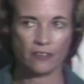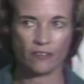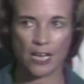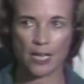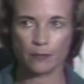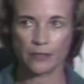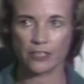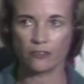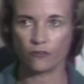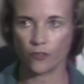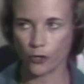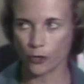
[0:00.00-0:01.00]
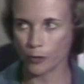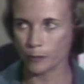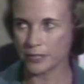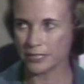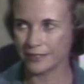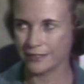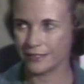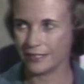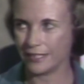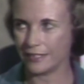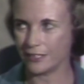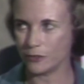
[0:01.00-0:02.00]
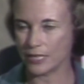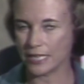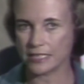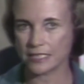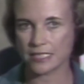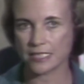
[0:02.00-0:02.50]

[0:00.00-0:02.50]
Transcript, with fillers: If I am confirmed in the United